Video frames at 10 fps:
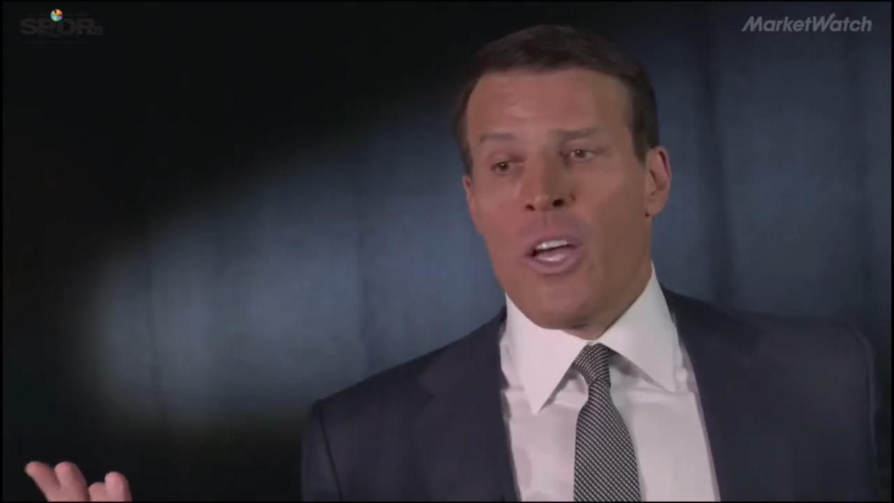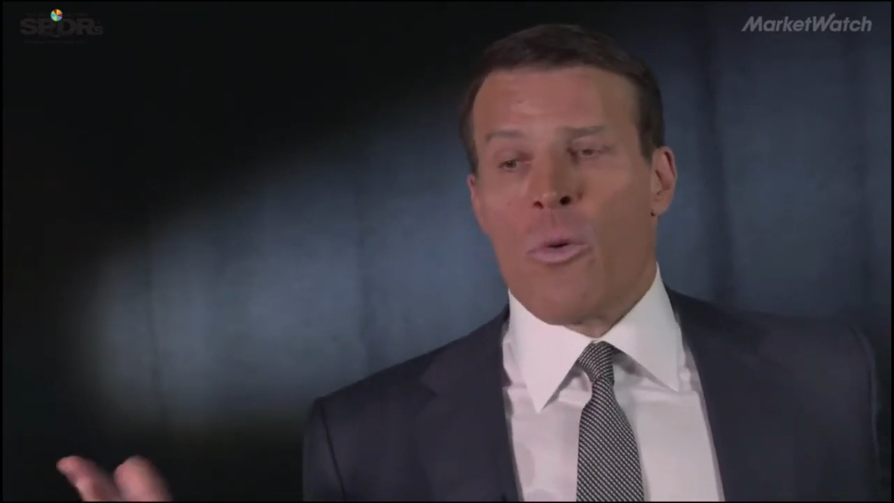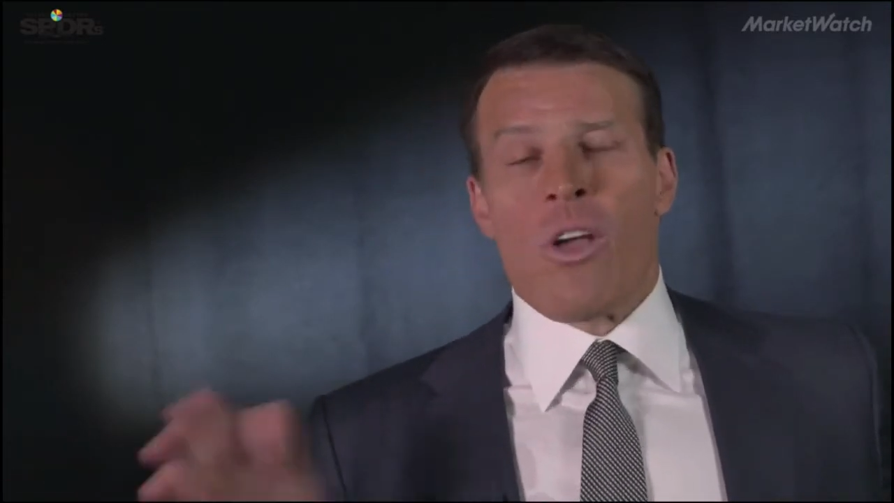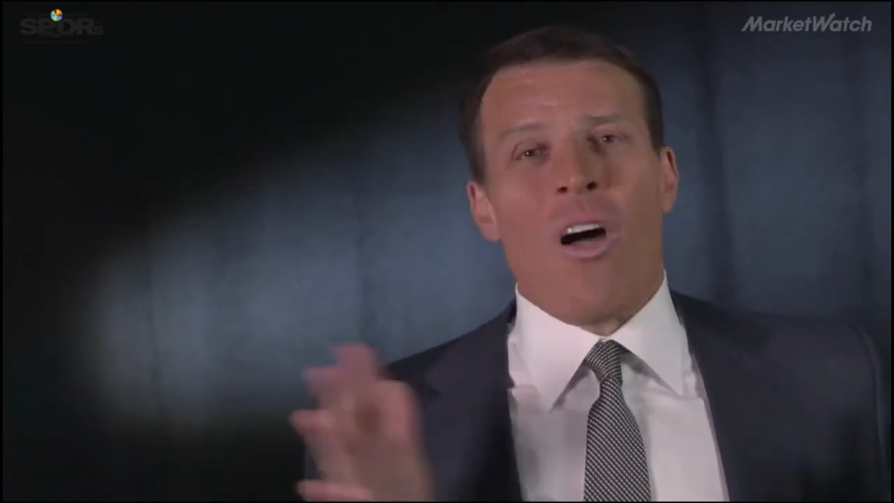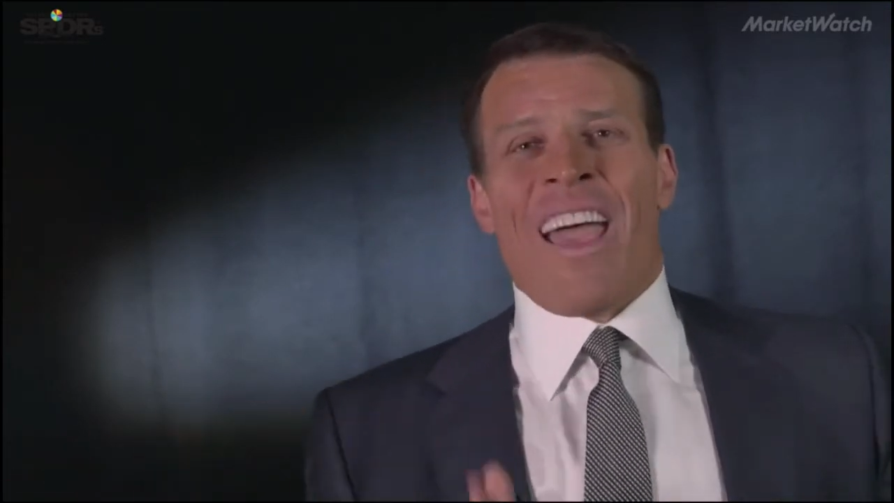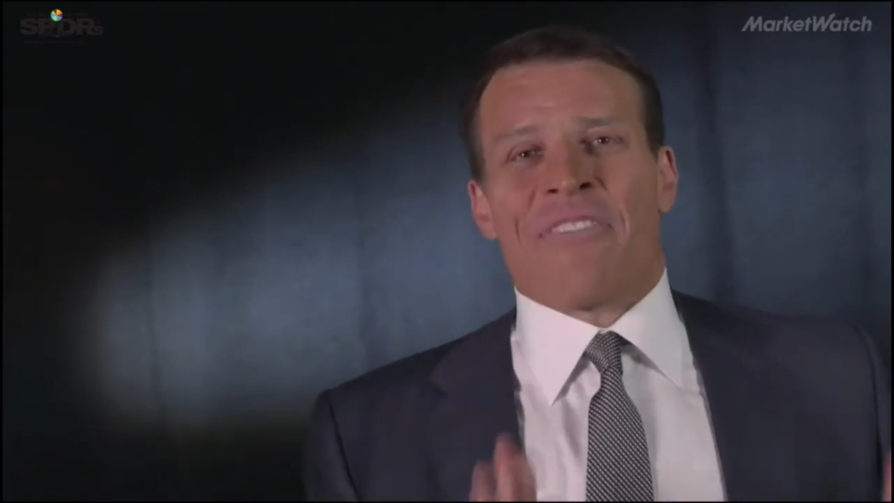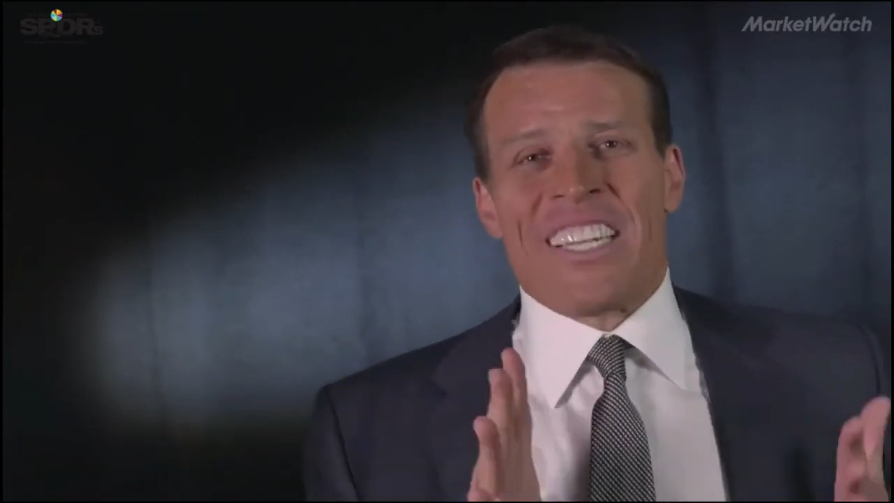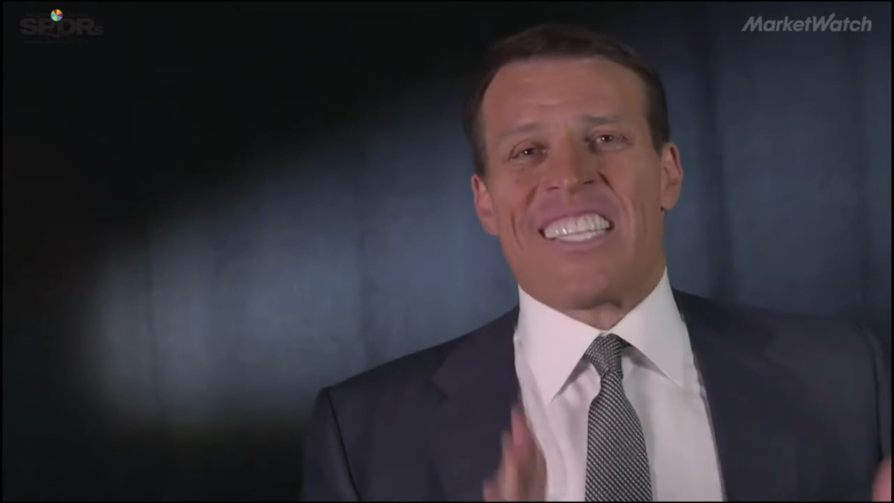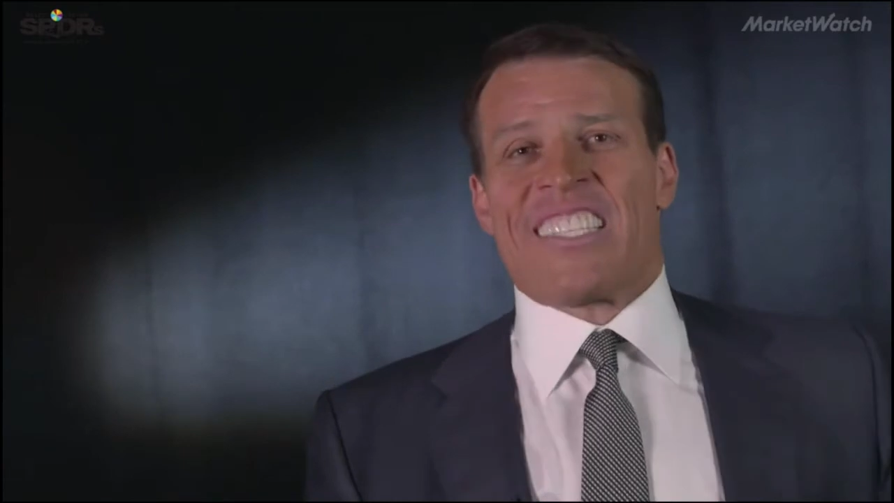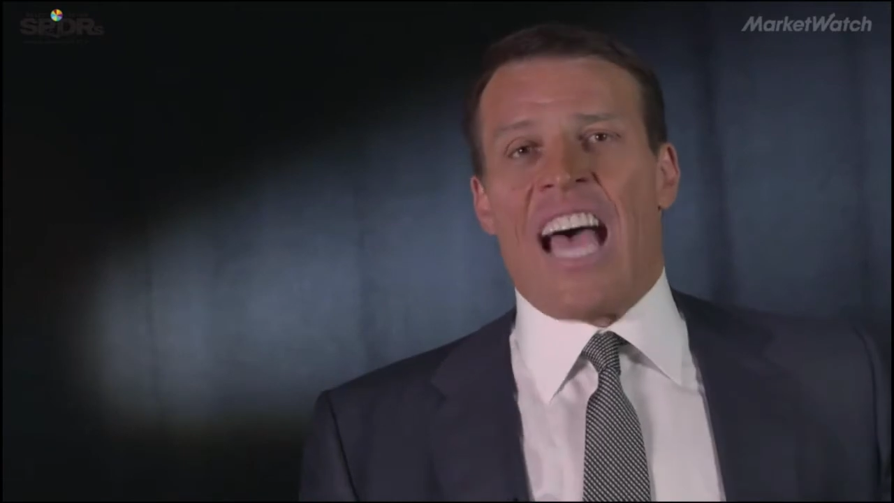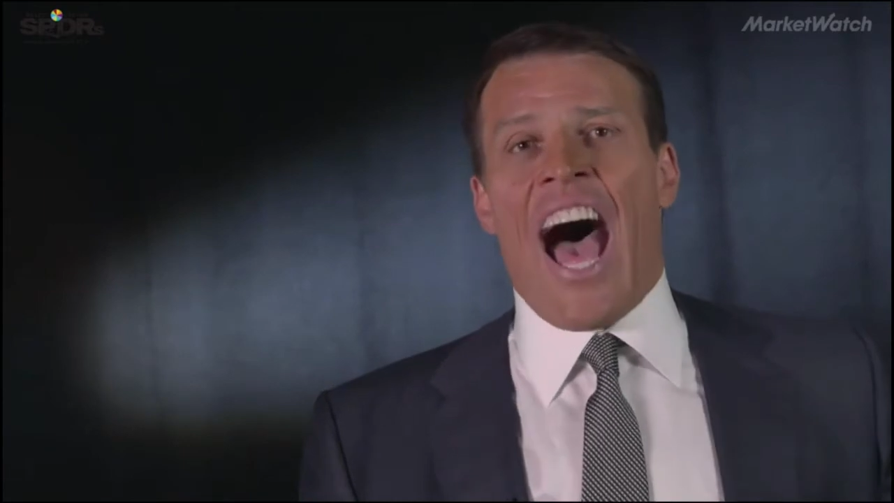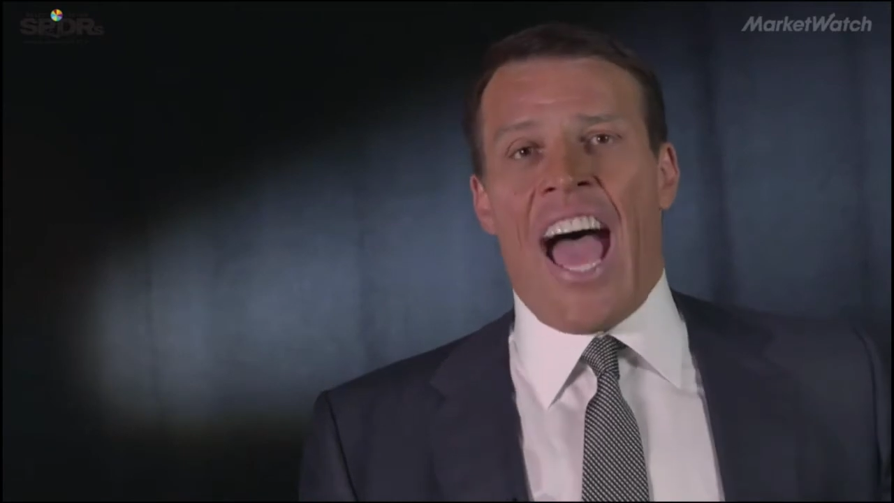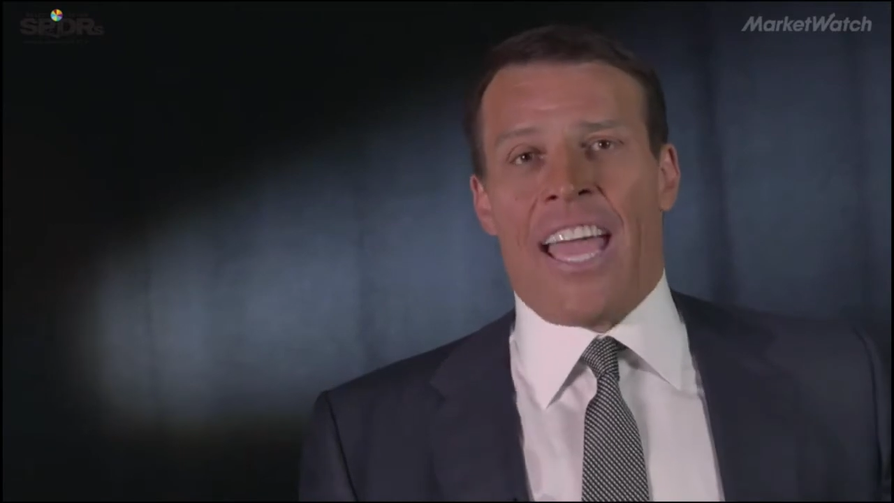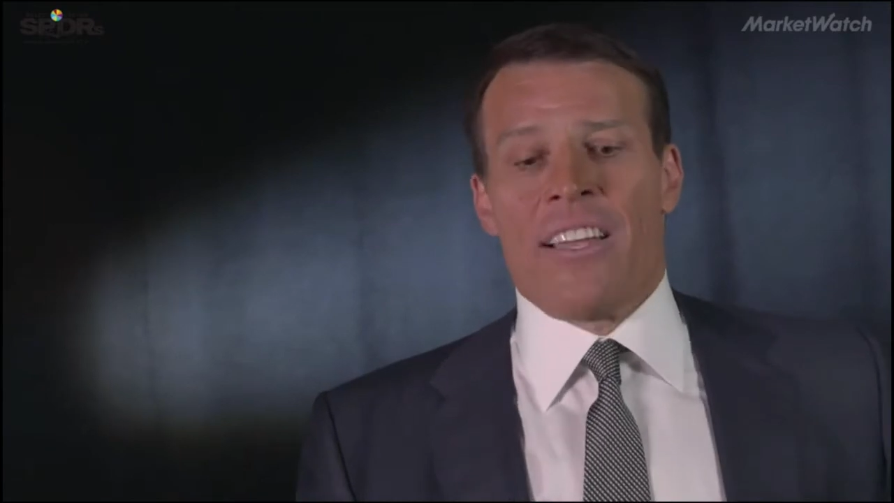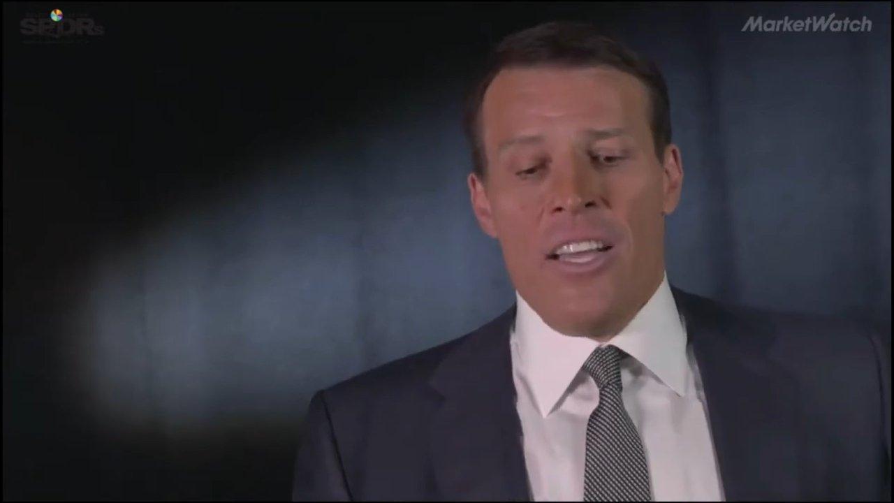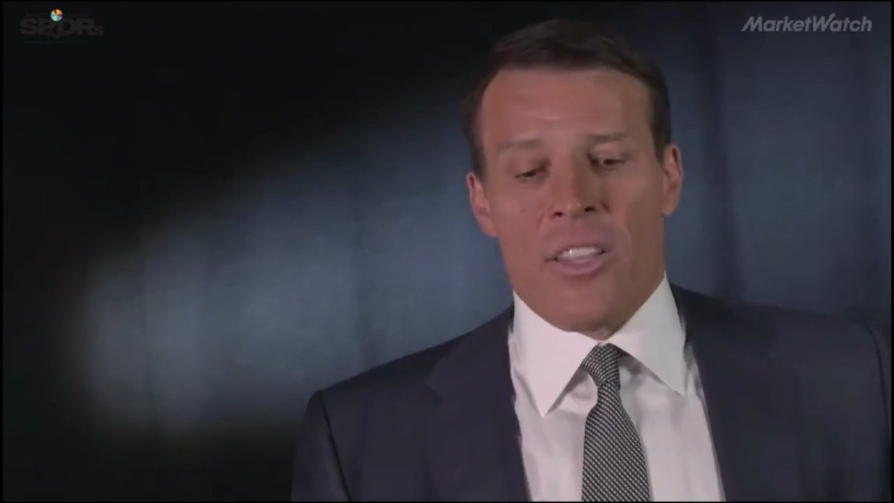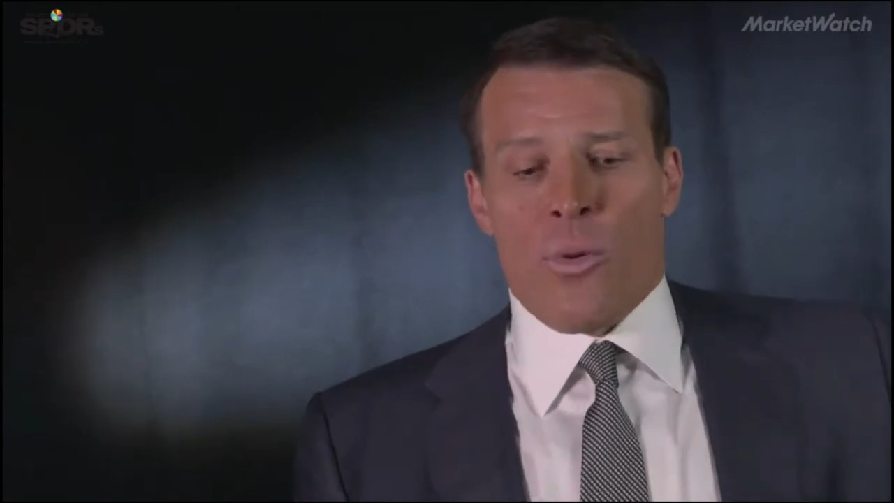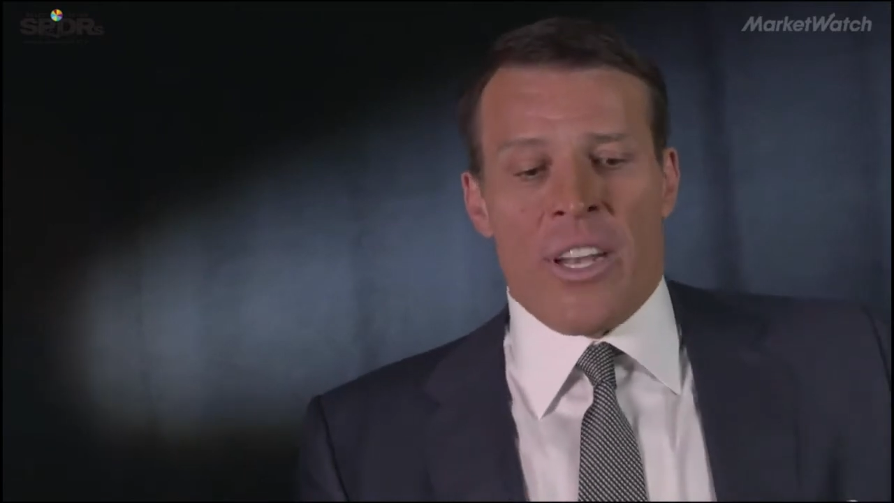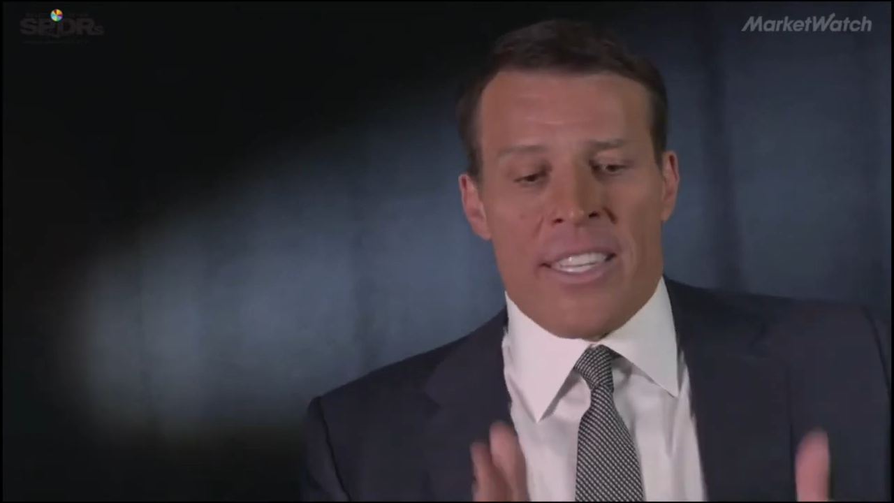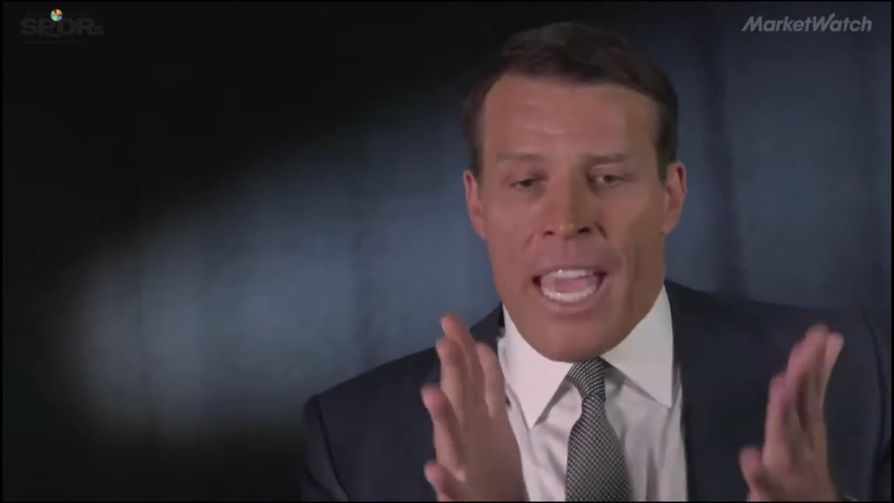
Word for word: we all have to decide that we're going